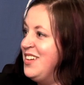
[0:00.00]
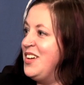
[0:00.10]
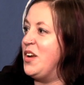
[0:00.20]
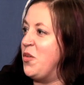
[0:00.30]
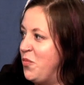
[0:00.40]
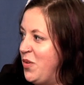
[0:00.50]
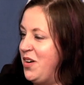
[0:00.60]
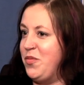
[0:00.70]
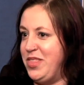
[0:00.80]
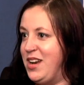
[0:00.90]
you know, uh,
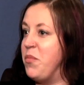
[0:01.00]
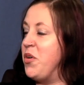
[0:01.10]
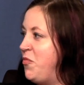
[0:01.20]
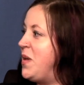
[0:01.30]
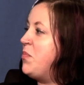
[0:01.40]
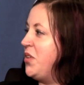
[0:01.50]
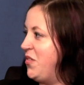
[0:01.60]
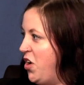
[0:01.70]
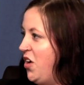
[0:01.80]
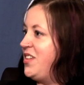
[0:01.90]
with the number of people
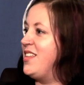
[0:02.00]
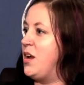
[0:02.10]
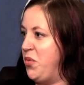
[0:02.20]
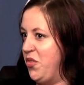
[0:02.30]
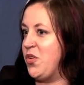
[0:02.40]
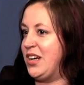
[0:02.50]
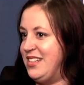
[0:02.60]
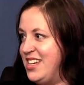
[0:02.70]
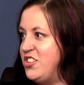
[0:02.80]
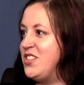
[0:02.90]
involved and the number of
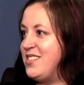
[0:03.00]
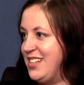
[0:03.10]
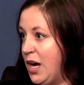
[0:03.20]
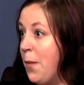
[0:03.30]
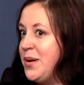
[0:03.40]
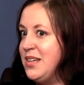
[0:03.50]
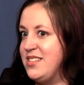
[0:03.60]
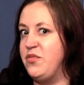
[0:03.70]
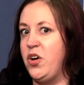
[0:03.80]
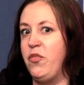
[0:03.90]
organizations and companies
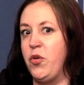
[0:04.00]
involved,